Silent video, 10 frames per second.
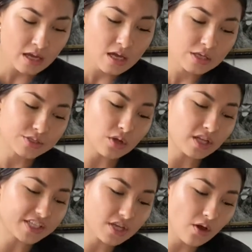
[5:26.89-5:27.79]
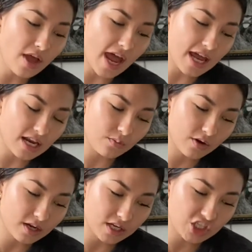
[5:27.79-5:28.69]
So let's go ahead and
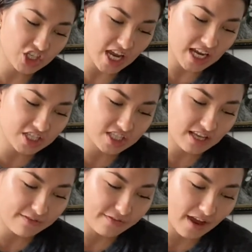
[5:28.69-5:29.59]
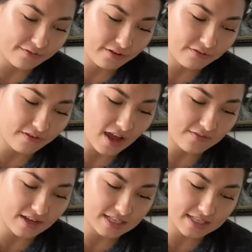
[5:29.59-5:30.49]
we're going to change the
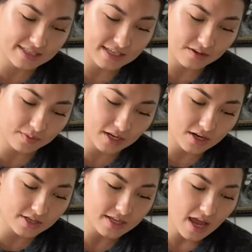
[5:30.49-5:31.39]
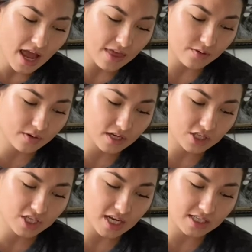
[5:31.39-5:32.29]
5'5" into centimeters, and then we're going
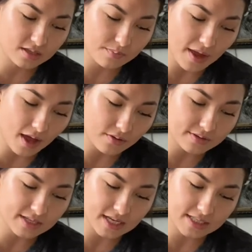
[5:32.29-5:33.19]
to change the pounds into